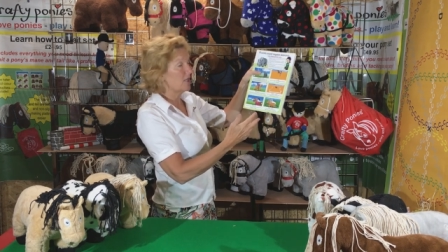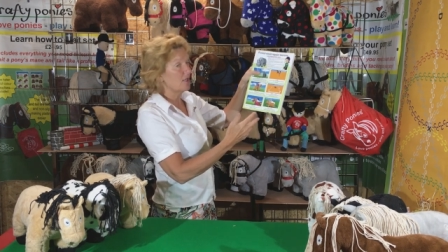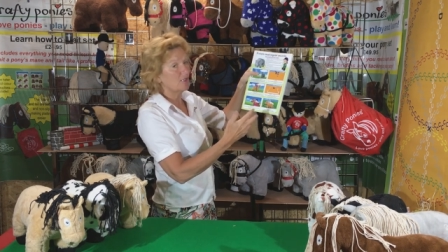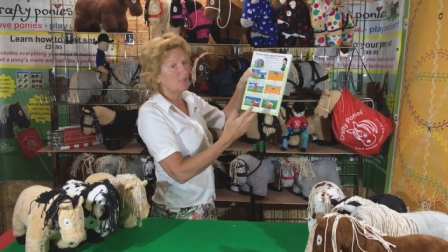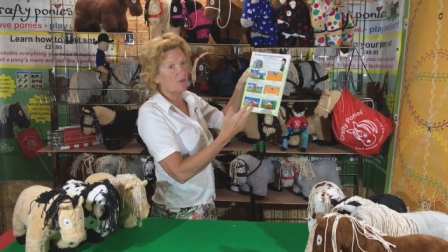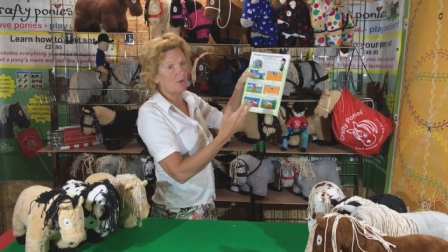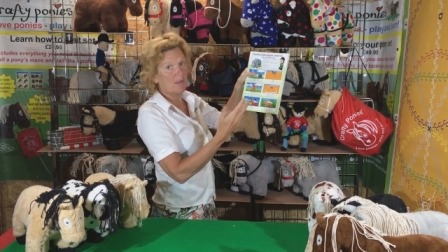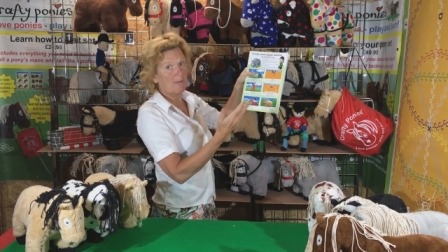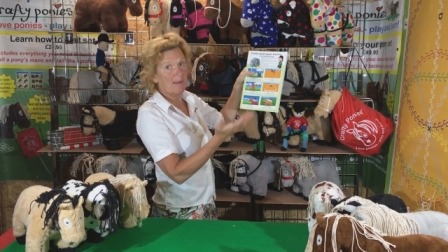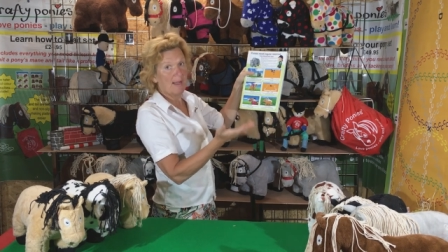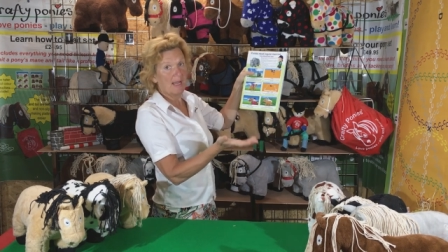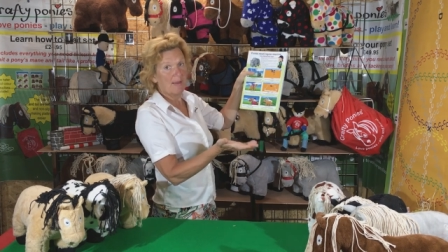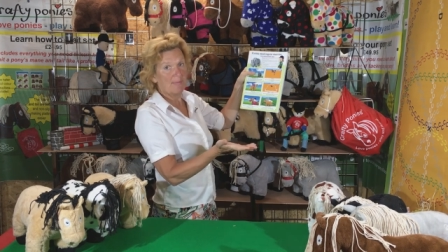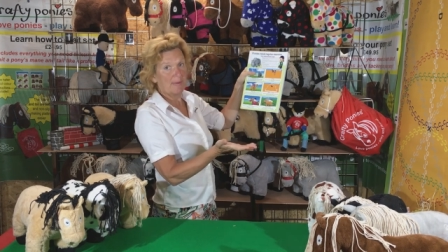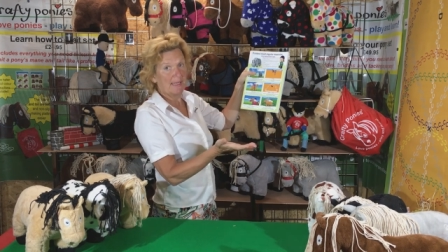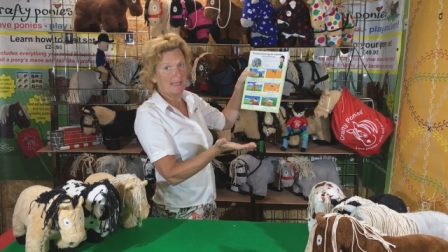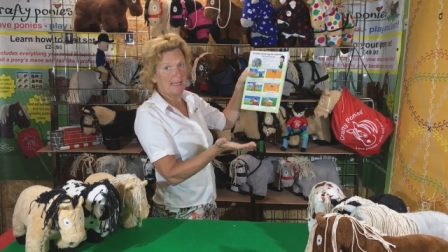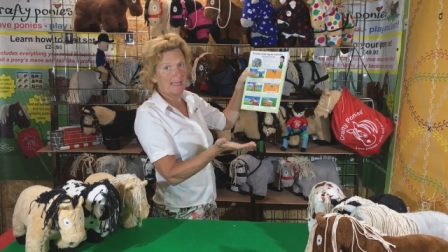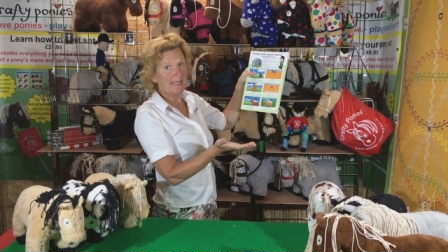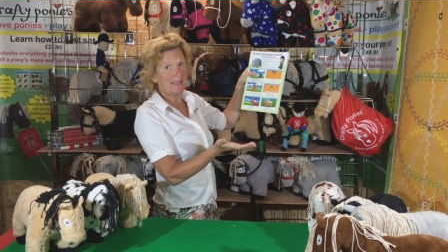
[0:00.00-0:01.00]
so he might
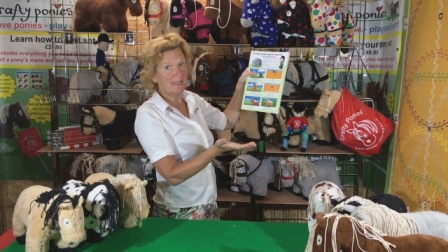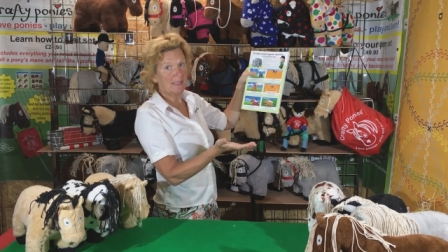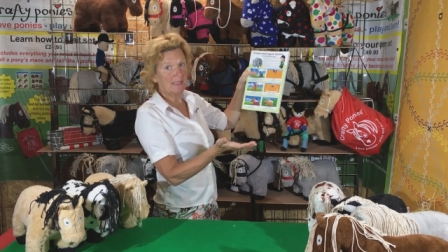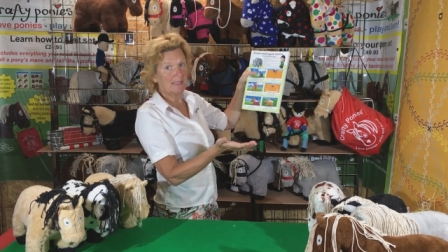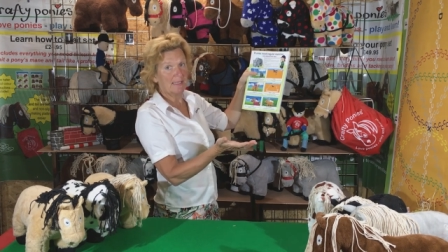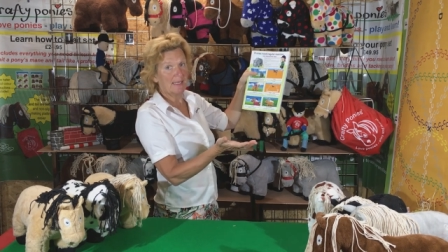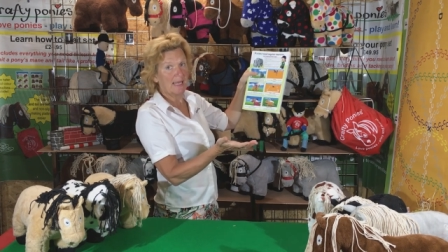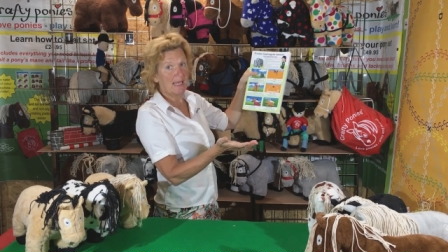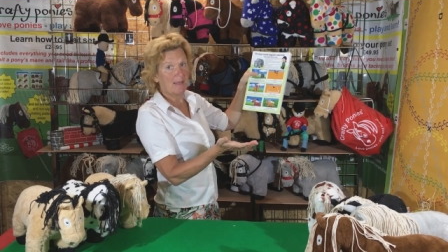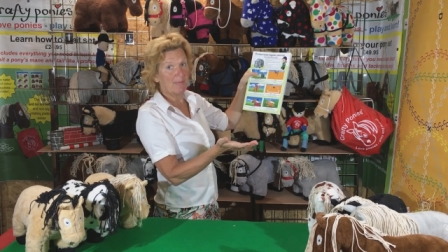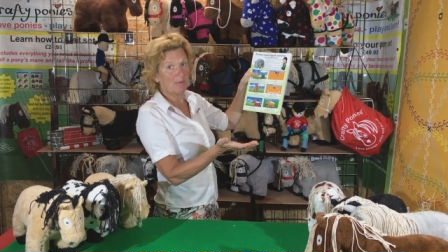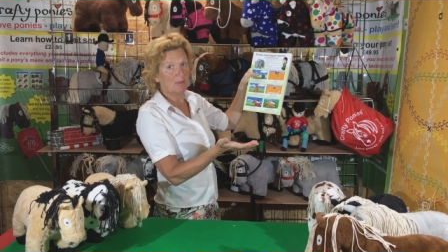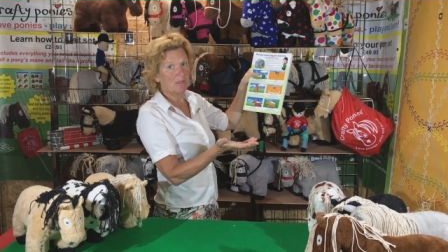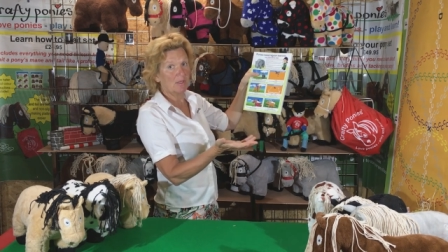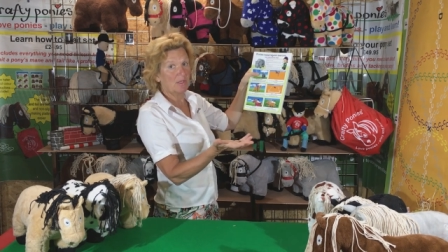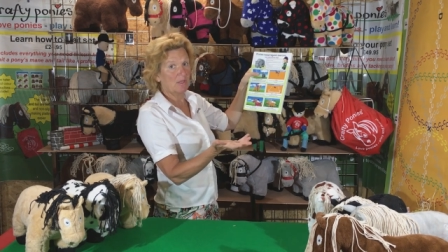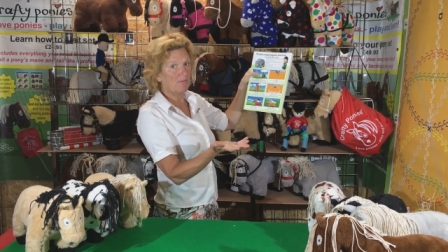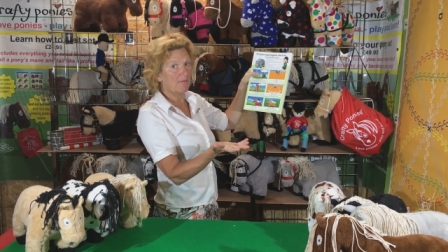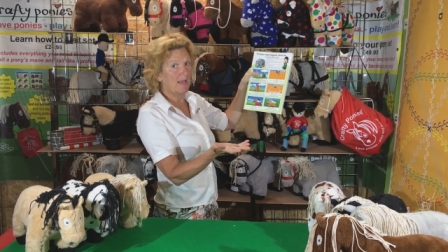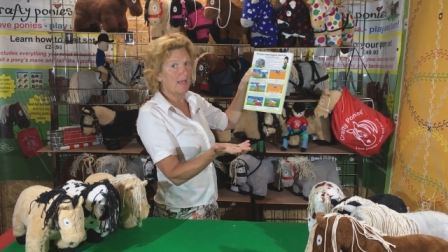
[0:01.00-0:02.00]
be in the stable
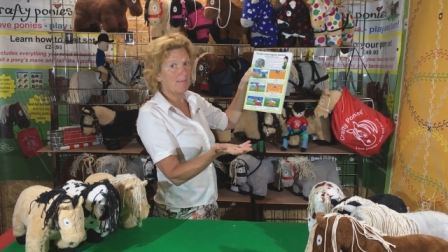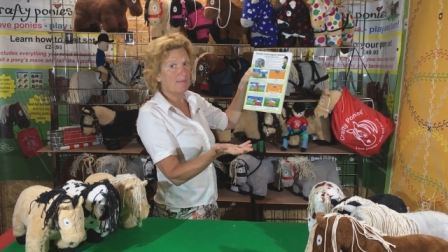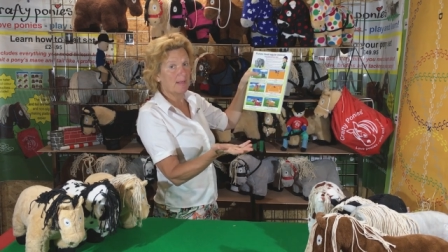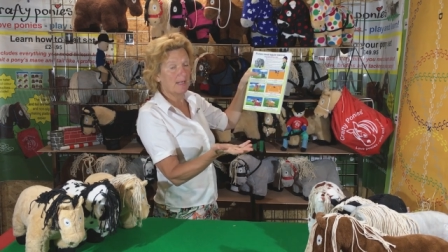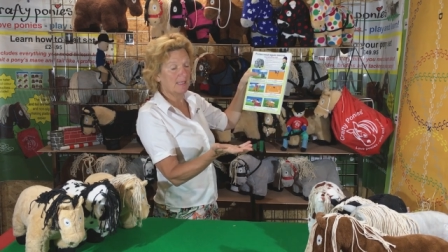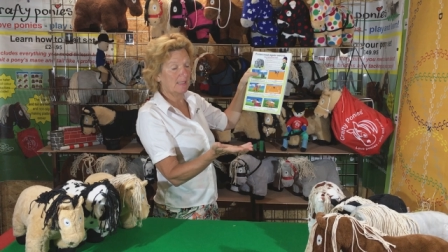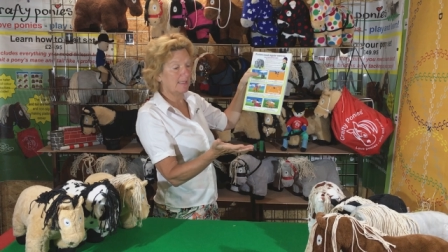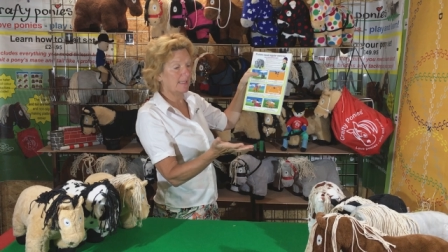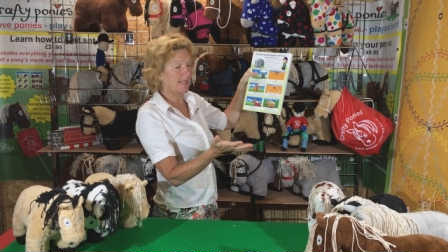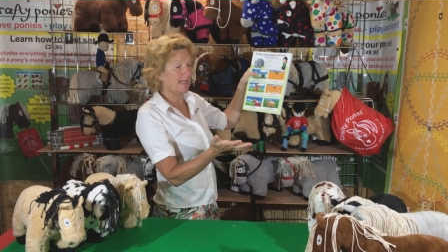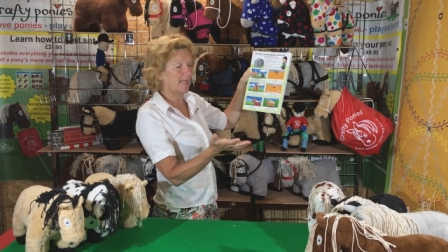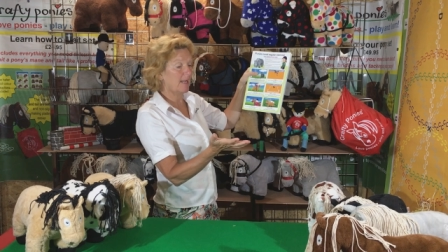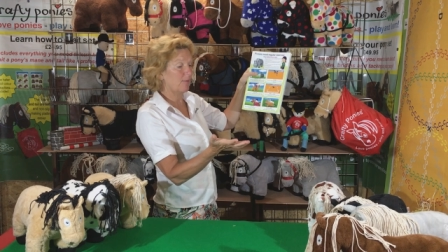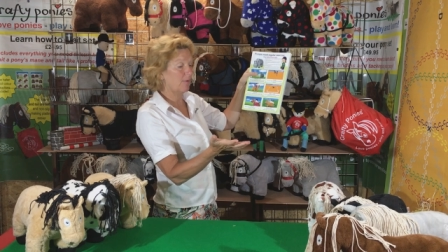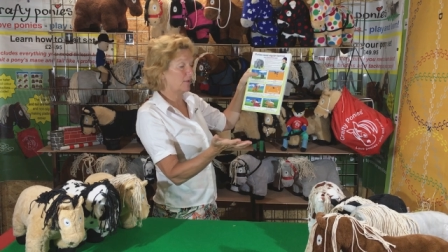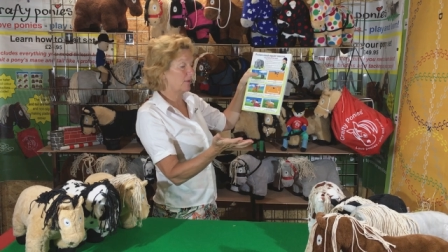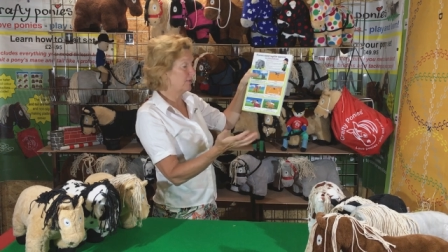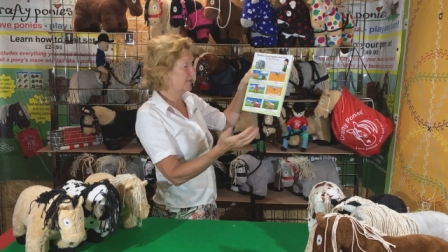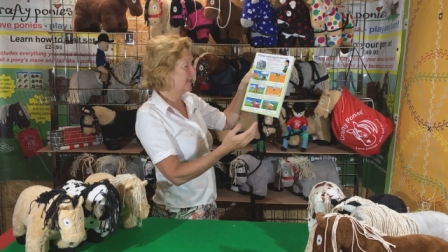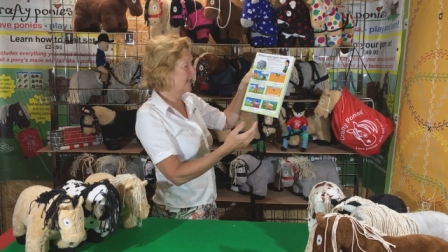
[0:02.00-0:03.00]
and the vet might say
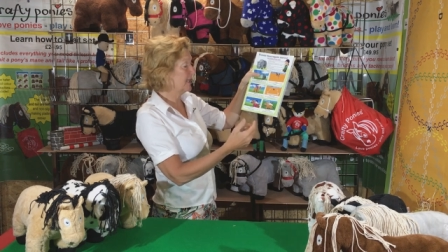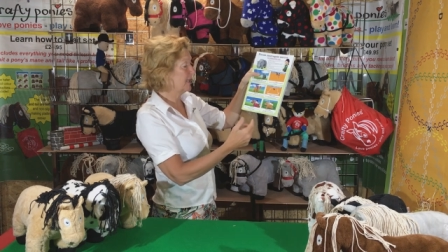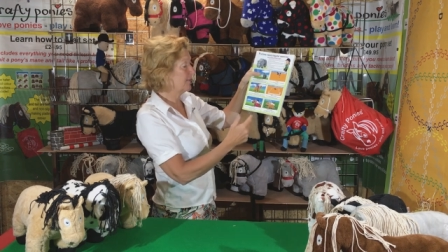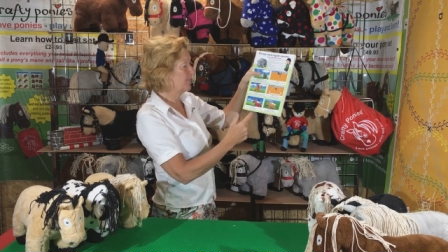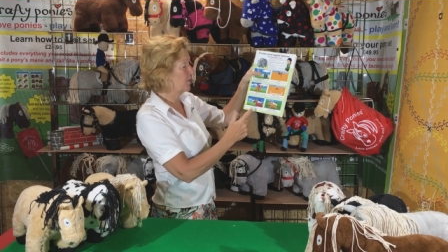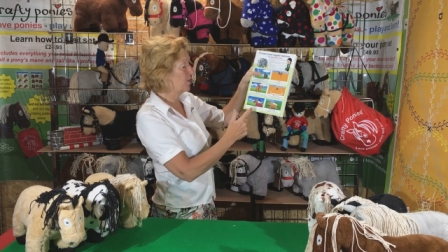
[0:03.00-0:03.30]
well take your